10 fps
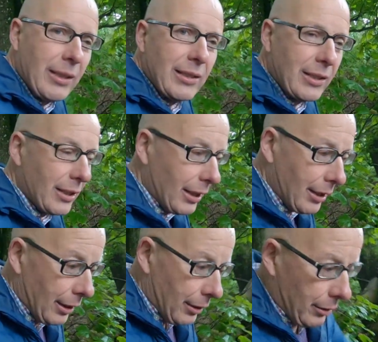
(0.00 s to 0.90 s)
this is
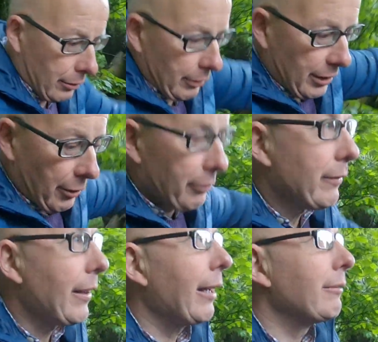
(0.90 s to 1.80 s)
the result
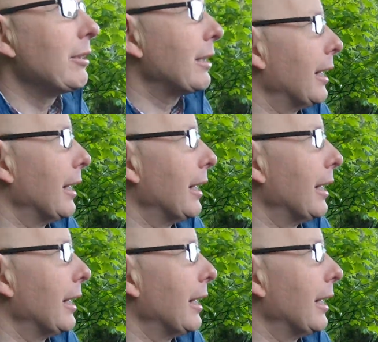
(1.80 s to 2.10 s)
of that, I'm just